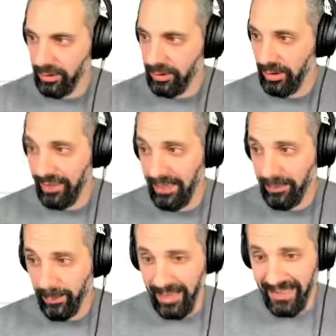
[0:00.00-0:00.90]
So in the
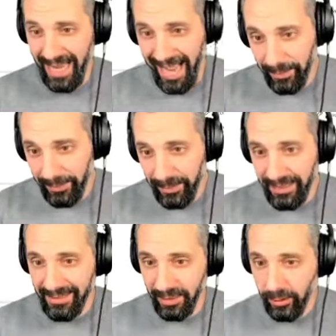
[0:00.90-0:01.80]
enterprise app,
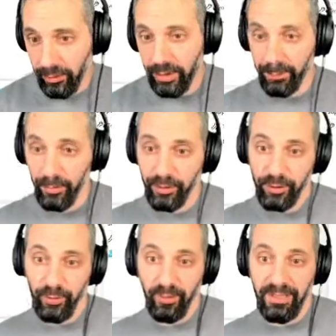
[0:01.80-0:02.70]
that corresponds
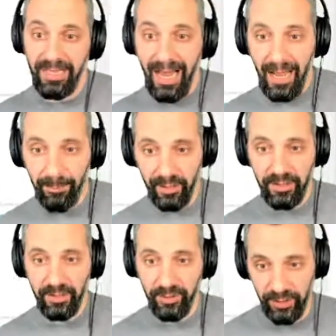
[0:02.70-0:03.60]
to this app
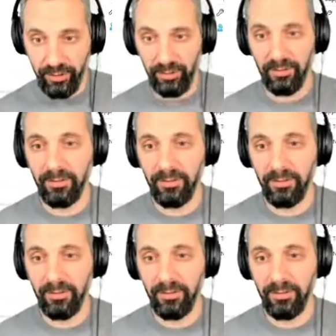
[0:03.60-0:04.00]
registration.